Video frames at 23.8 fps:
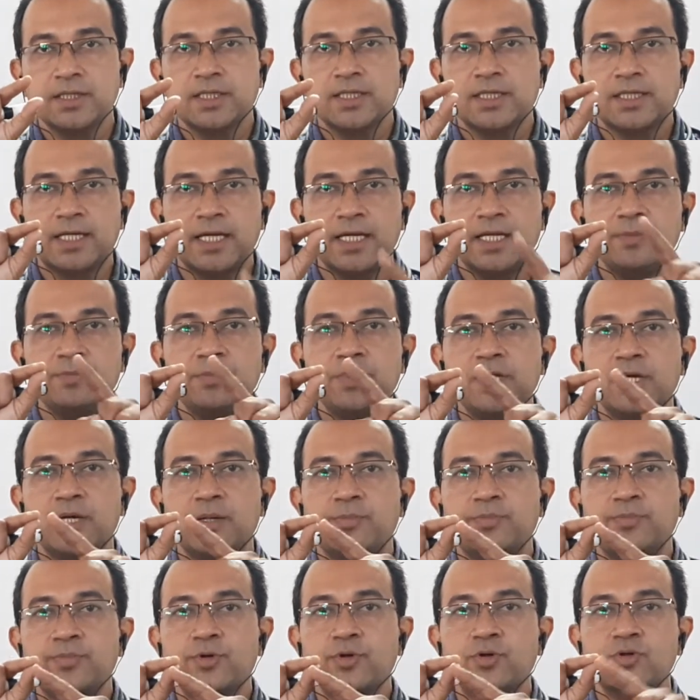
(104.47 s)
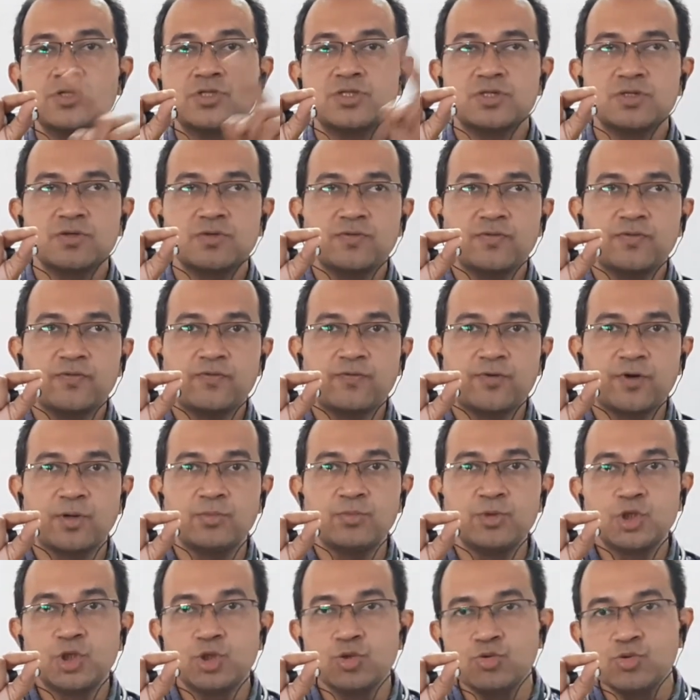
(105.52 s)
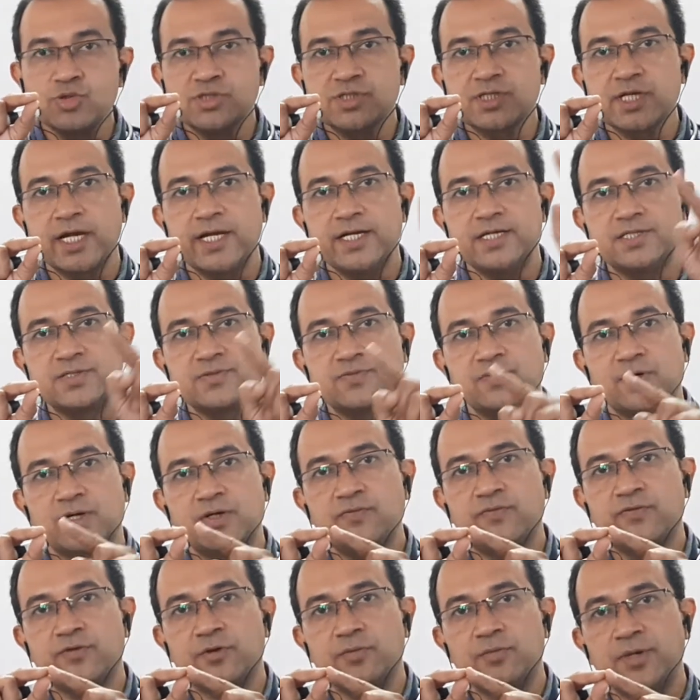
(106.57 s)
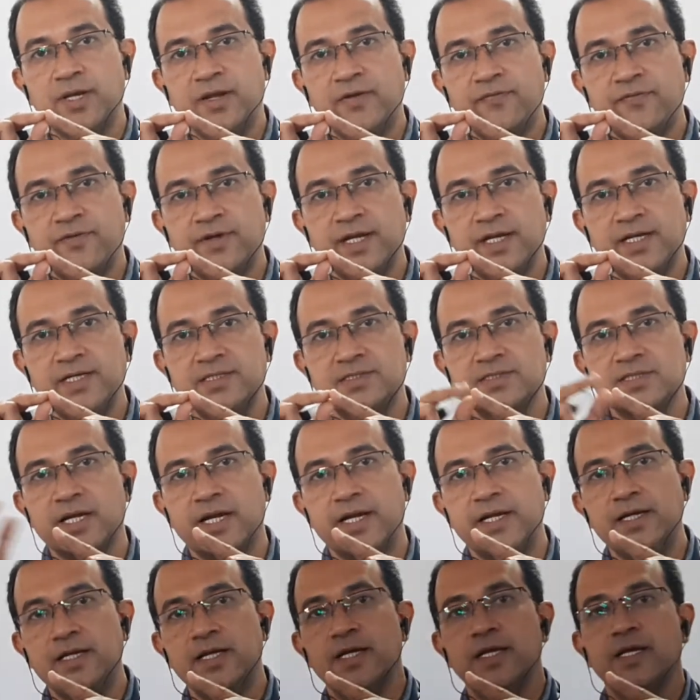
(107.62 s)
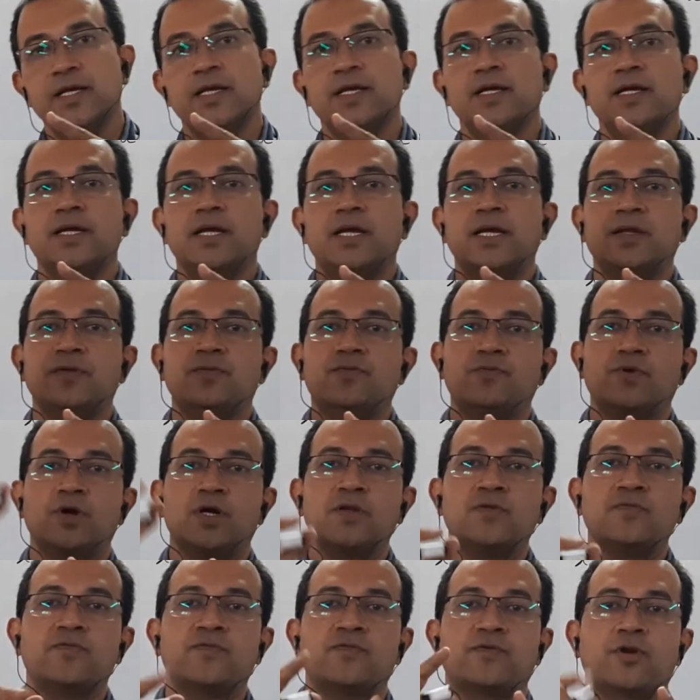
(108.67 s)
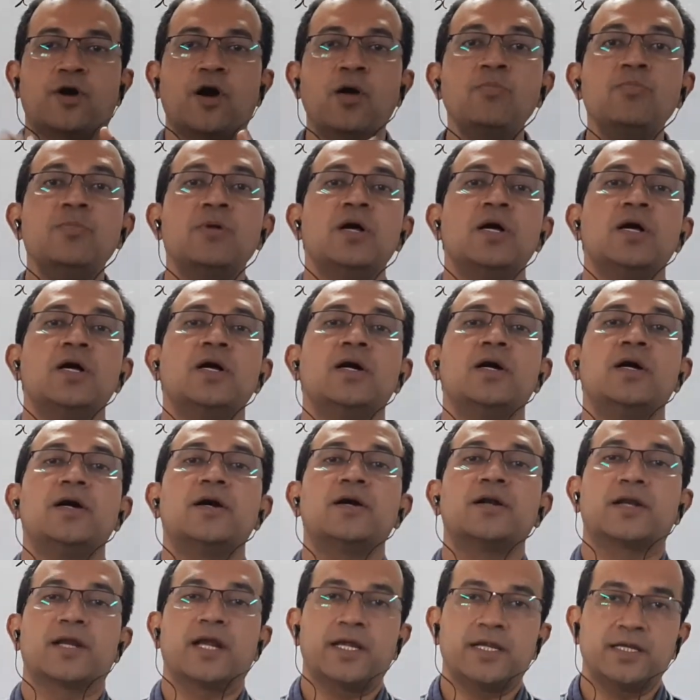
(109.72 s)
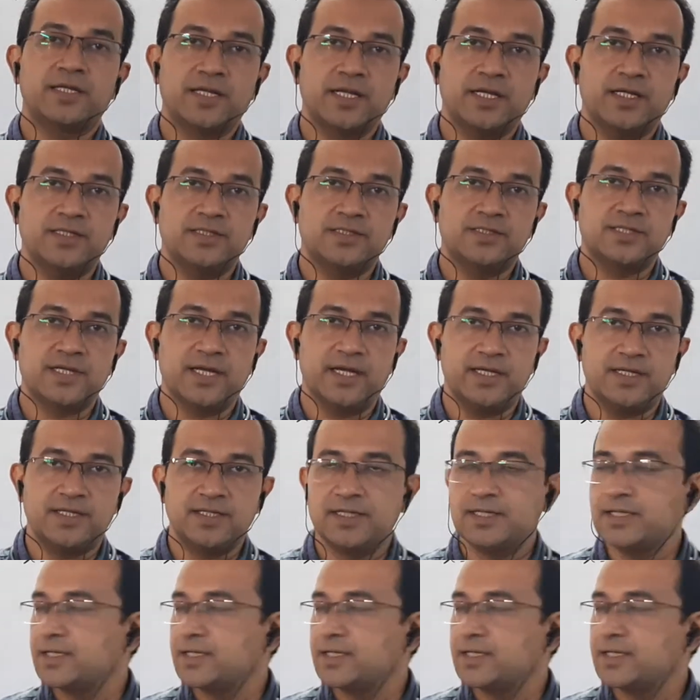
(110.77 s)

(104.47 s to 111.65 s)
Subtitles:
can be approached from two sides, one from left hand side and one from right hand side.